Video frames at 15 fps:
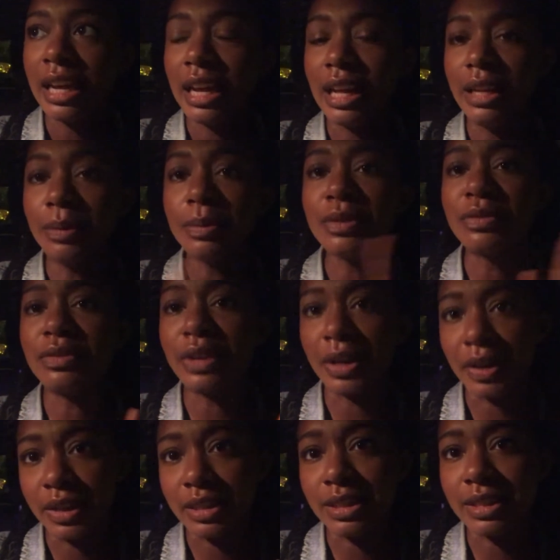and it was
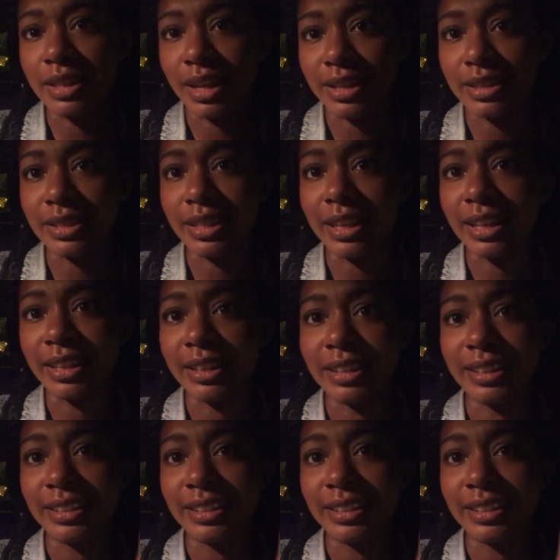very disgusting.